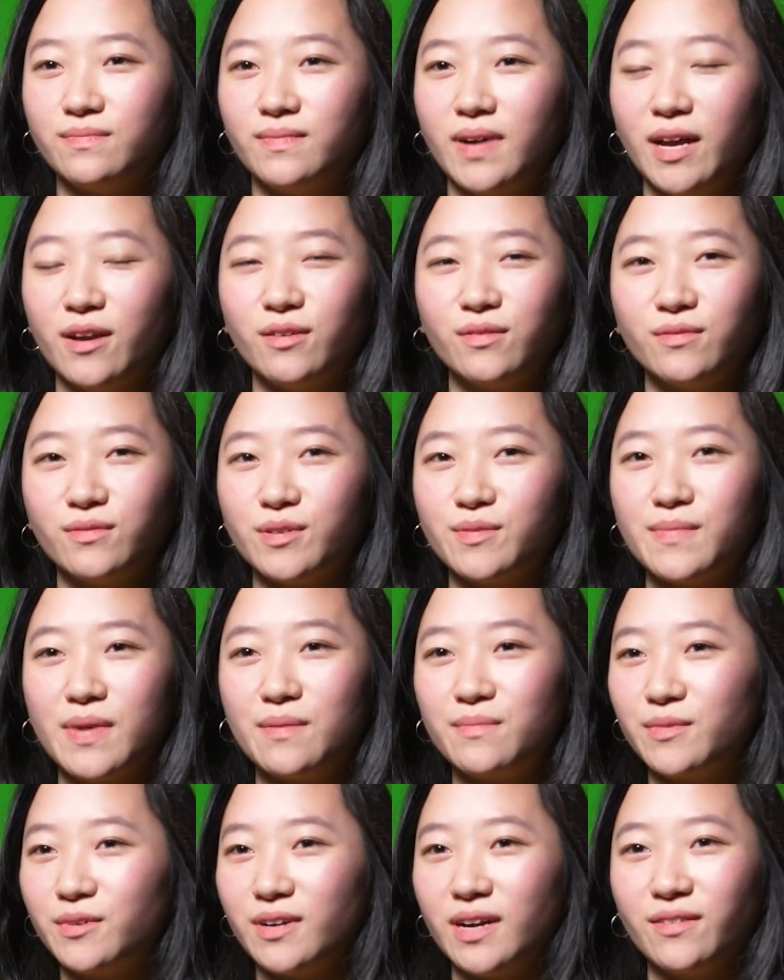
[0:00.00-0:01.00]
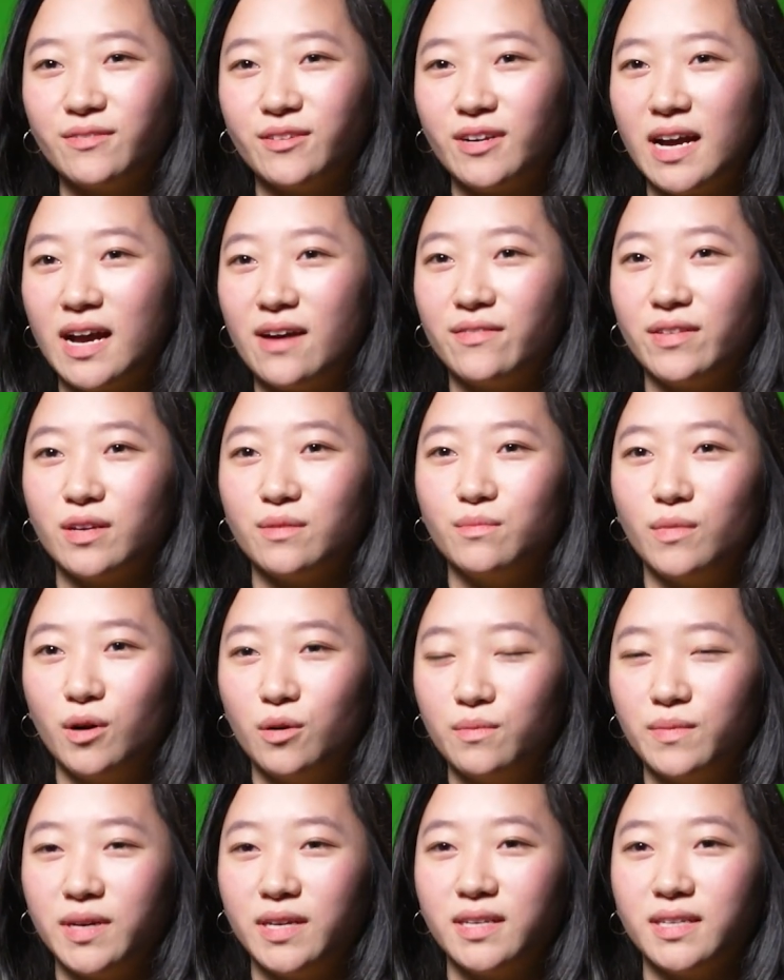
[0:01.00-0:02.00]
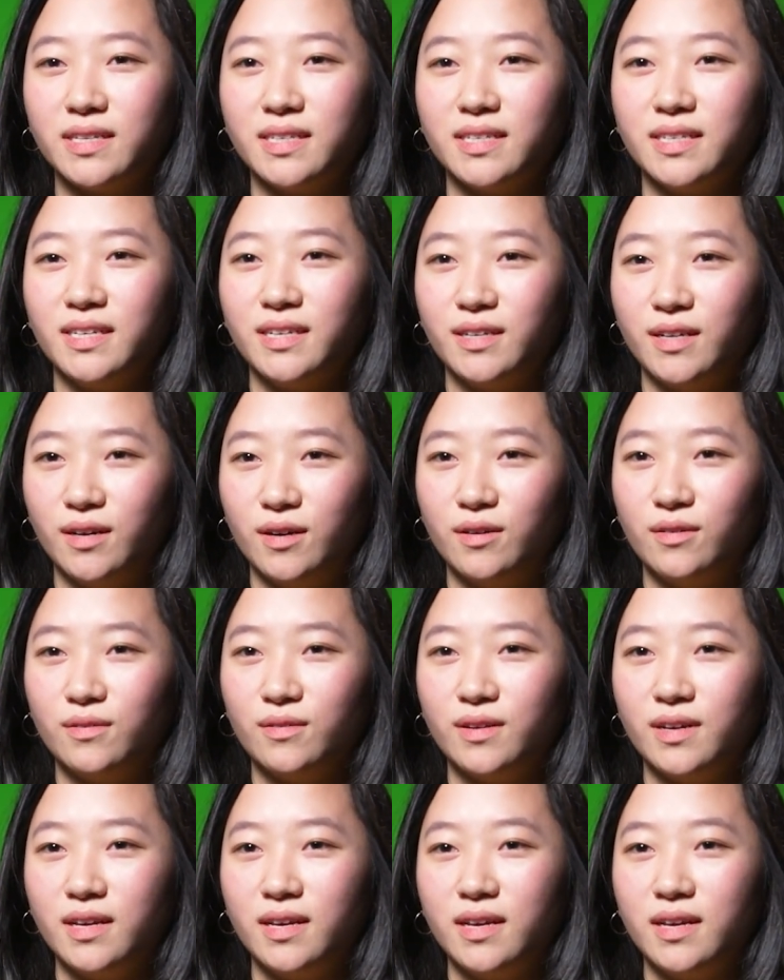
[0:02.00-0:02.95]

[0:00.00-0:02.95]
I don't remember ever having a moment, you know,